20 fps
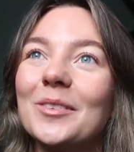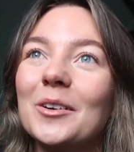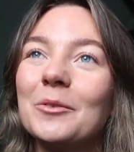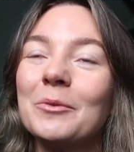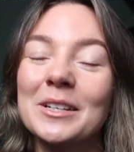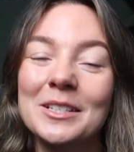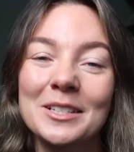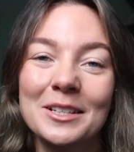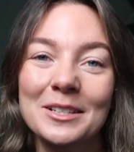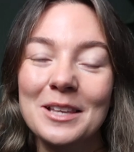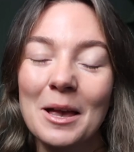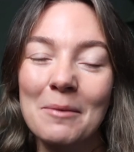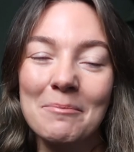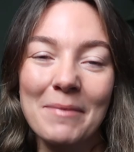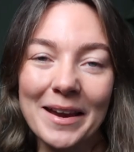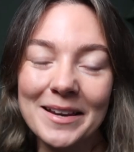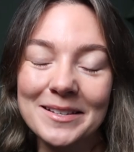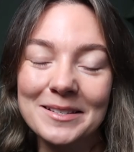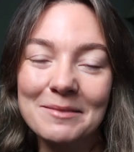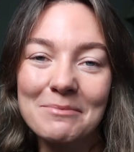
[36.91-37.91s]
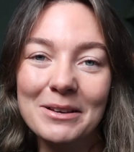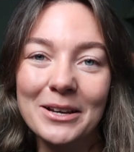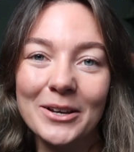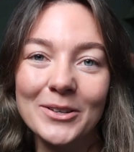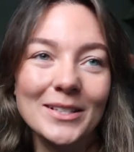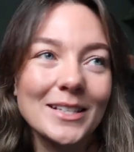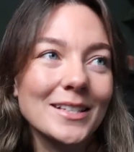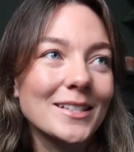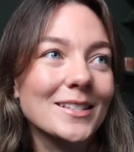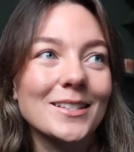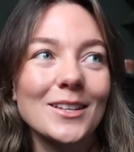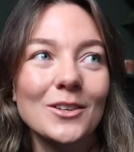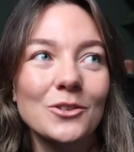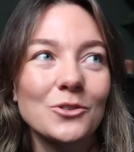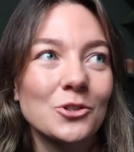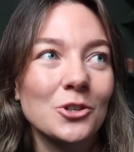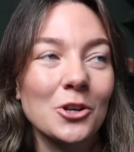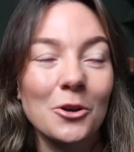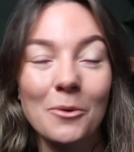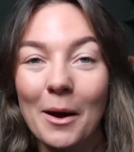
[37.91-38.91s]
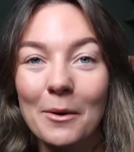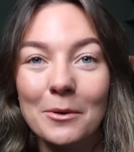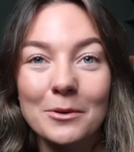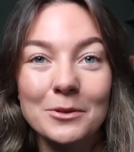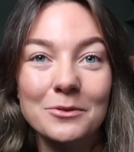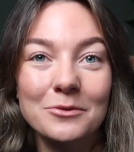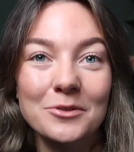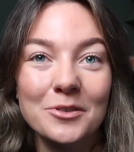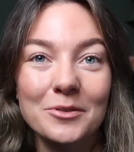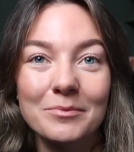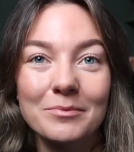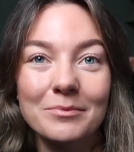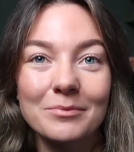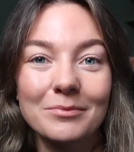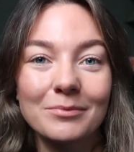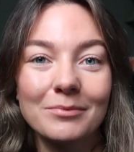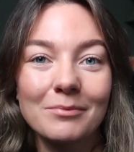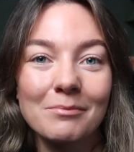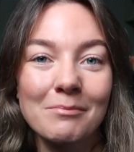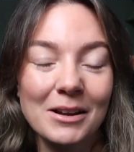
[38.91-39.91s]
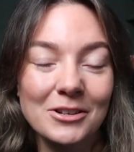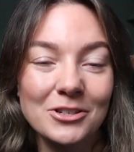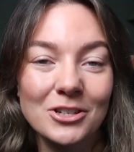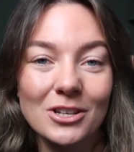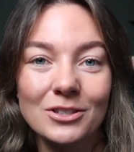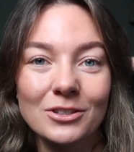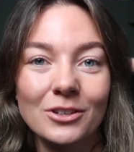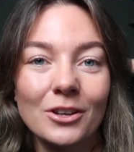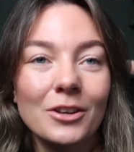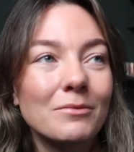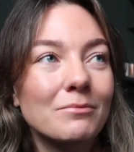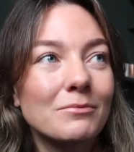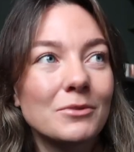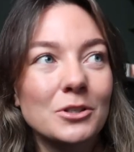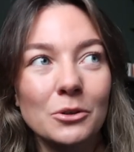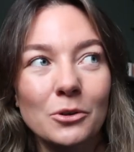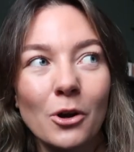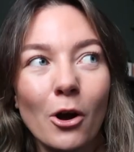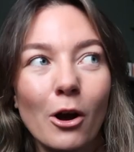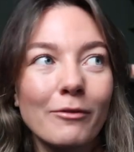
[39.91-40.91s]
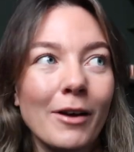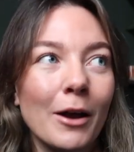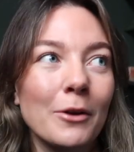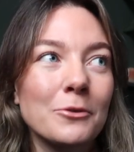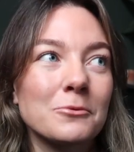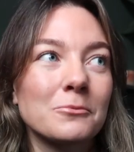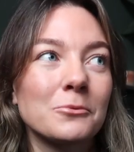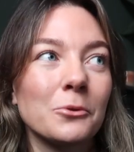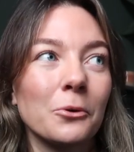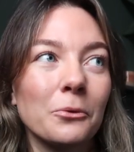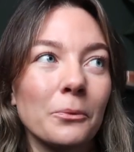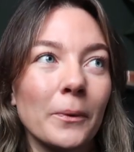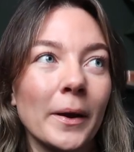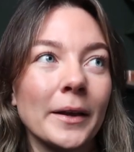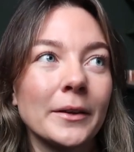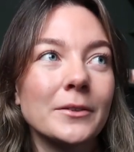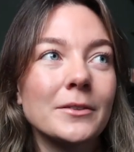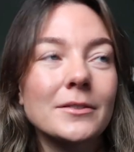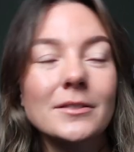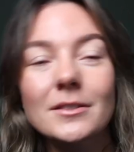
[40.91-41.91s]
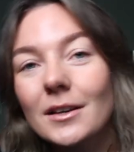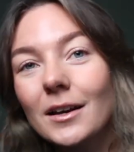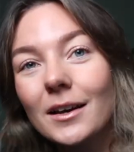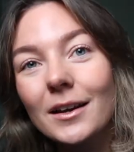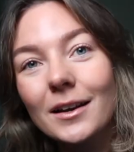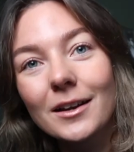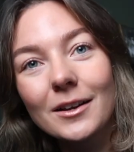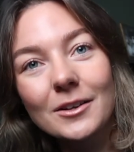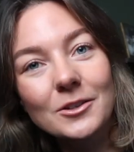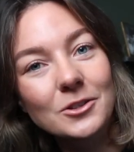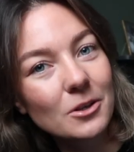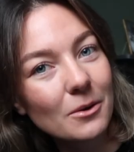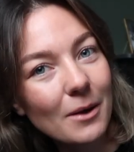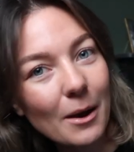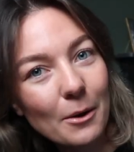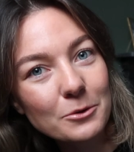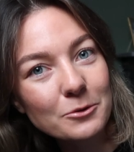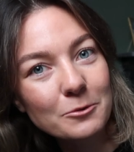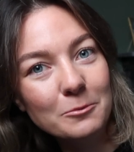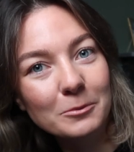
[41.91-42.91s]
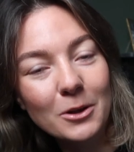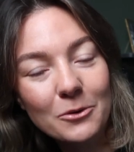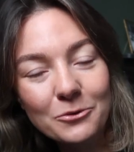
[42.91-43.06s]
which is amazing because it's 2 hours from Manchester, 2.5 hours from North Wales, 2 hours from